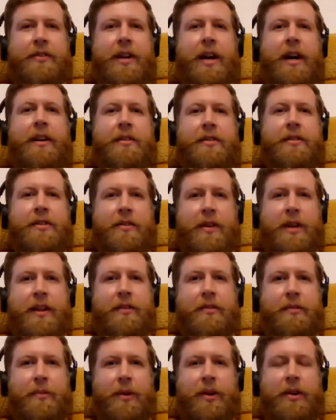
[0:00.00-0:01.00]
started doing
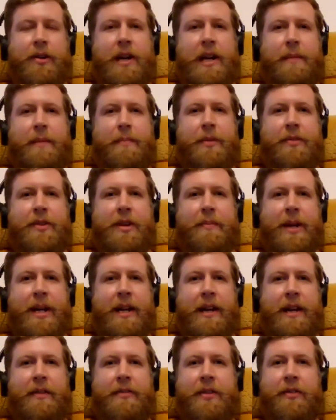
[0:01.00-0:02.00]
this work on
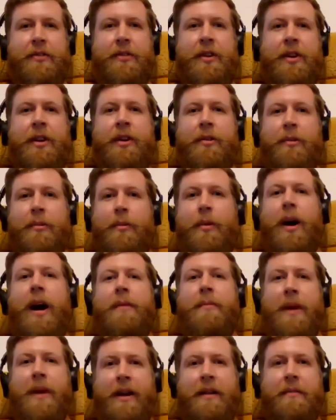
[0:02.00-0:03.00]
epistemic innocence
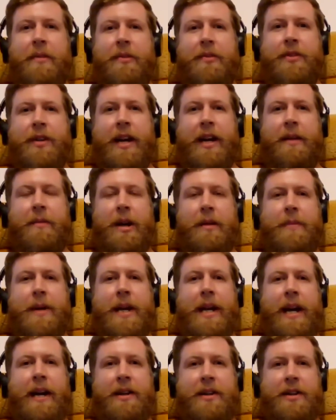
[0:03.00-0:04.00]
right when I was starting my
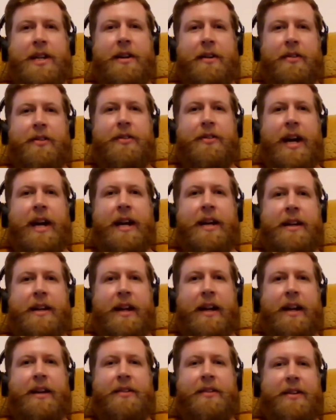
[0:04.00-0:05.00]
PhD on
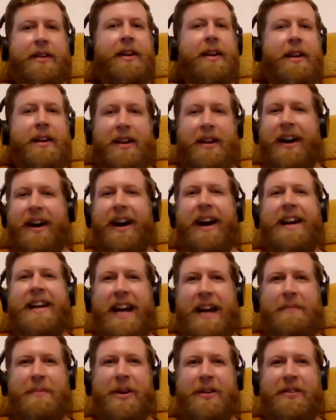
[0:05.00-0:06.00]
psychedelics. and I
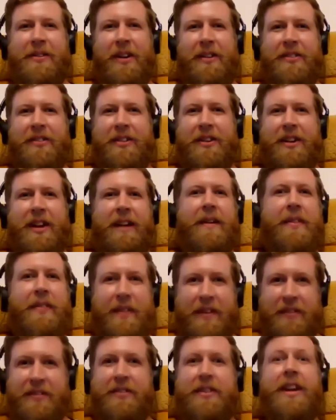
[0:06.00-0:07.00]
came across it and I
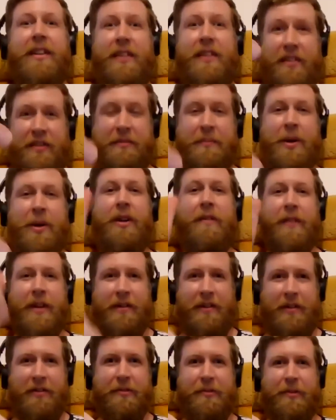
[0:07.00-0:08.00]
went, this is it. This is
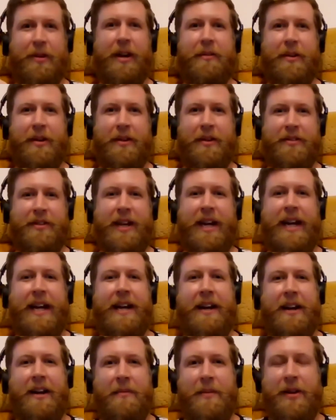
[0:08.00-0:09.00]
perfect. This is what I want to
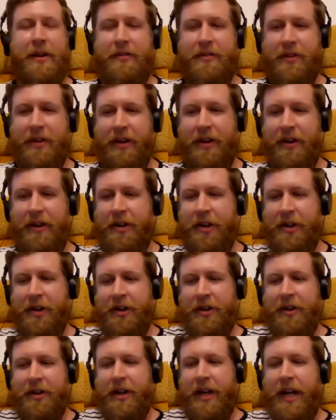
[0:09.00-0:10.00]
say. Um, and so
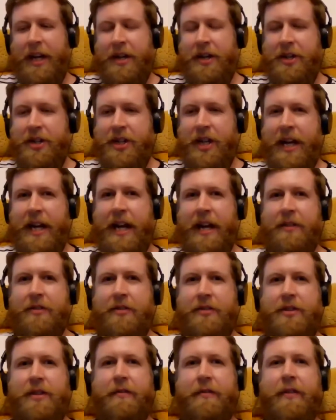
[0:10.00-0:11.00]
she
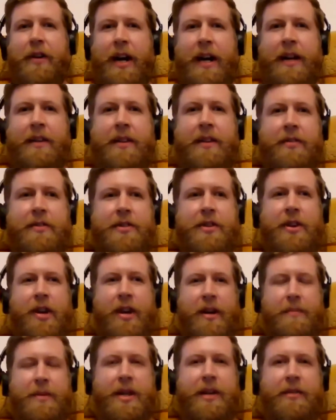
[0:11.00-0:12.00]
has defined this
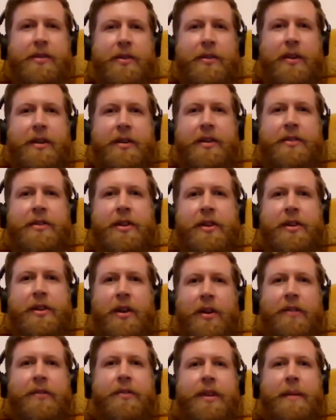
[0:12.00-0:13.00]
term, she's coined this new
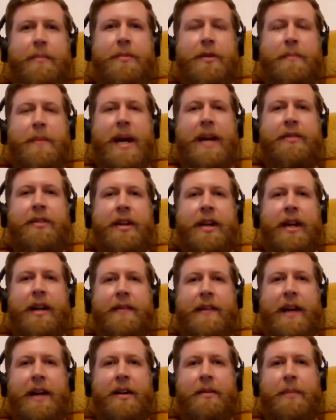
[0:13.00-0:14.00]
concept to basically
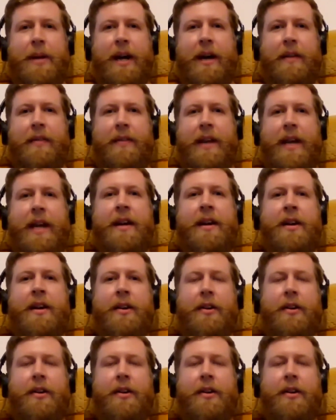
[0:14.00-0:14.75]
think about the